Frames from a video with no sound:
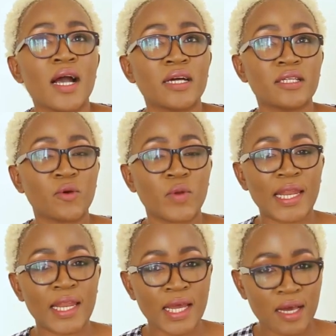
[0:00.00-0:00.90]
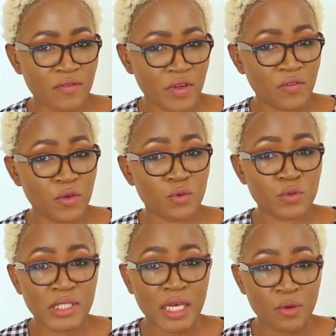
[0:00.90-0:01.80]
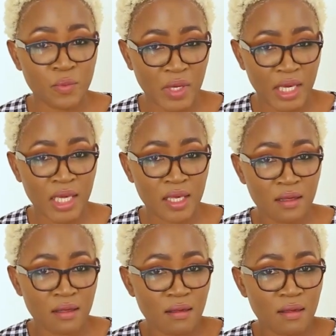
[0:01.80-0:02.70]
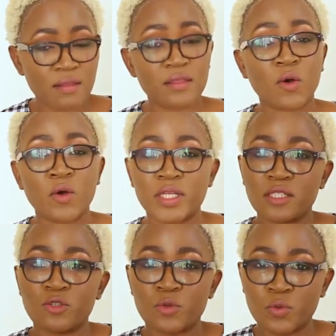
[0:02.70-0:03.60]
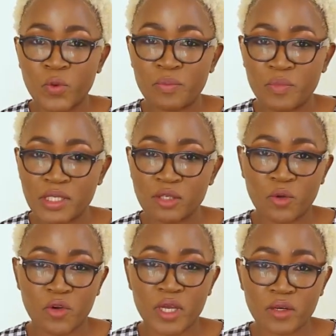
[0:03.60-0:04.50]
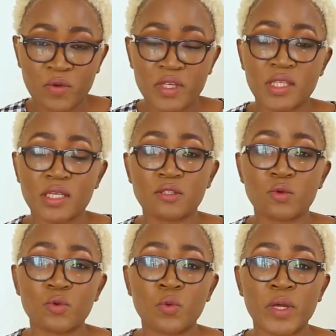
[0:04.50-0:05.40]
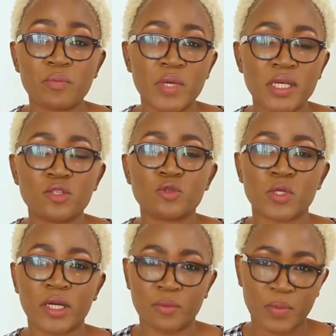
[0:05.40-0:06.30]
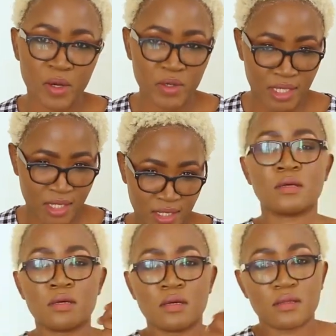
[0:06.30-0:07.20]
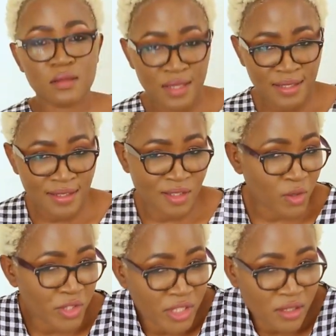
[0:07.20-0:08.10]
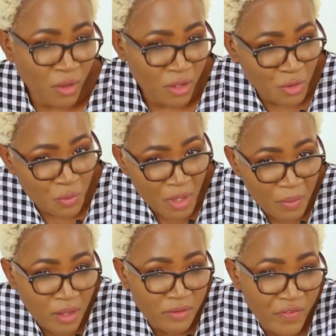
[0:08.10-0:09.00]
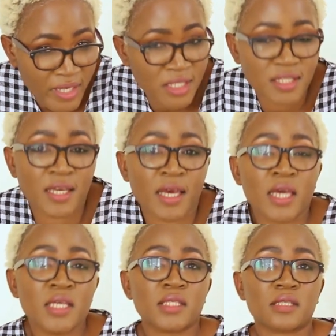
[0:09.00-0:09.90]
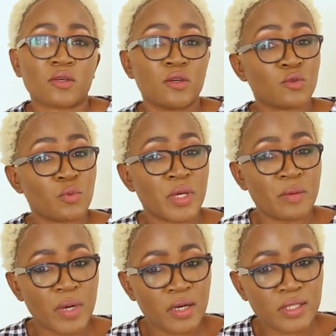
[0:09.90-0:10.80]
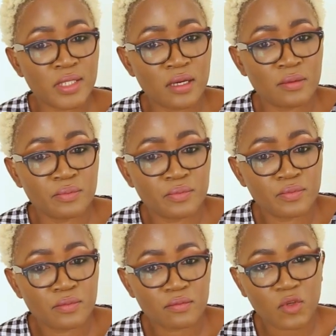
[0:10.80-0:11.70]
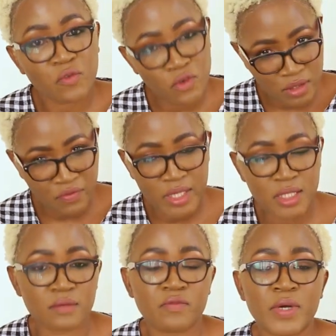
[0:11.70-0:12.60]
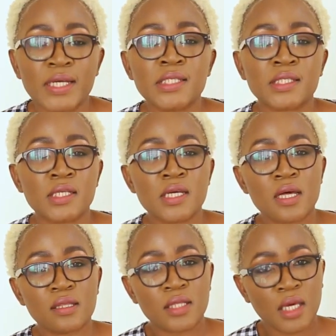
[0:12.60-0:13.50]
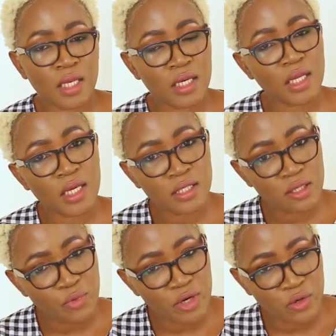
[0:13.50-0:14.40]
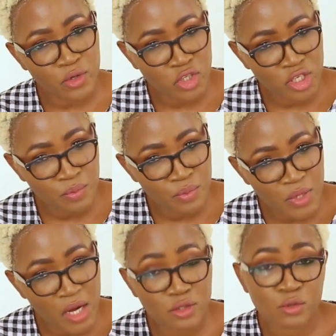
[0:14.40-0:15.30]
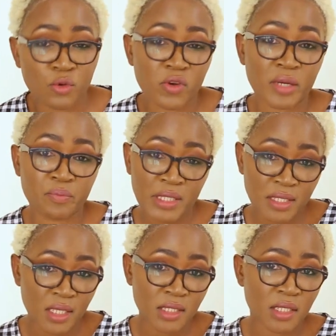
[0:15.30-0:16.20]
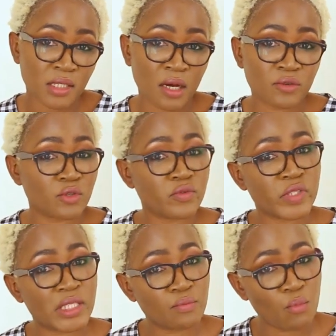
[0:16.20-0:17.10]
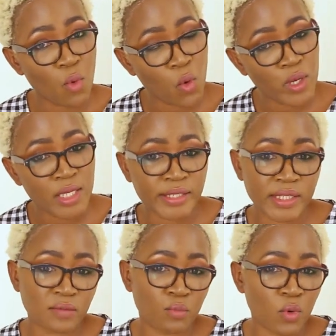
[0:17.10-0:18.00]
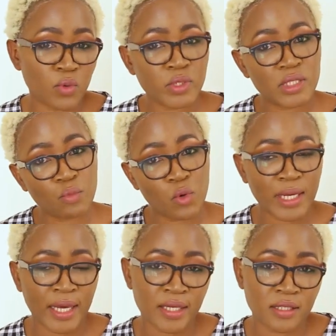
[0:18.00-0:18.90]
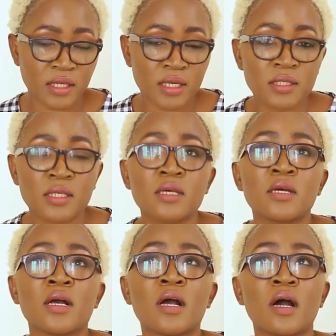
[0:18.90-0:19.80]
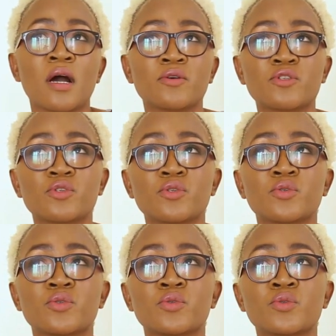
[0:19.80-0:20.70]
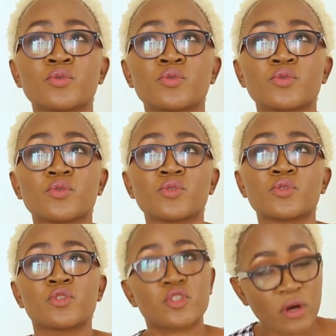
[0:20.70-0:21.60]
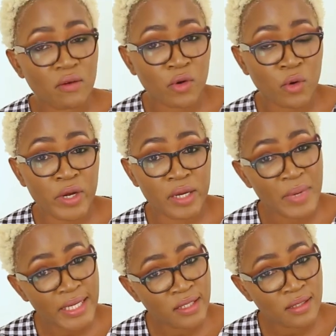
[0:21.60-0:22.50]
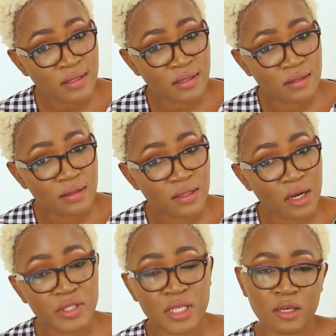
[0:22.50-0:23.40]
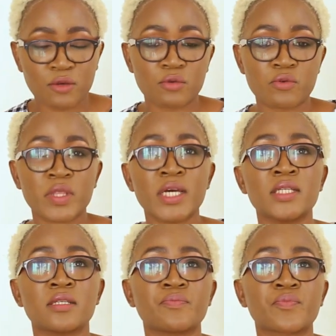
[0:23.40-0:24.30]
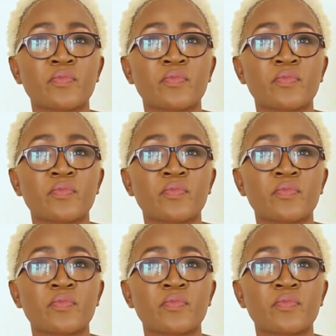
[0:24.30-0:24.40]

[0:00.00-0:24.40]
And I would love if you would tell me the content you would want me to create or the things you would want me to talk about. This is not just going to be about fashion guys, it's going to be about, um, of course, fashion first then entrepreneurship, how create businesses out of small, small, small ideas. How to travel on a budget. I'll take you through that.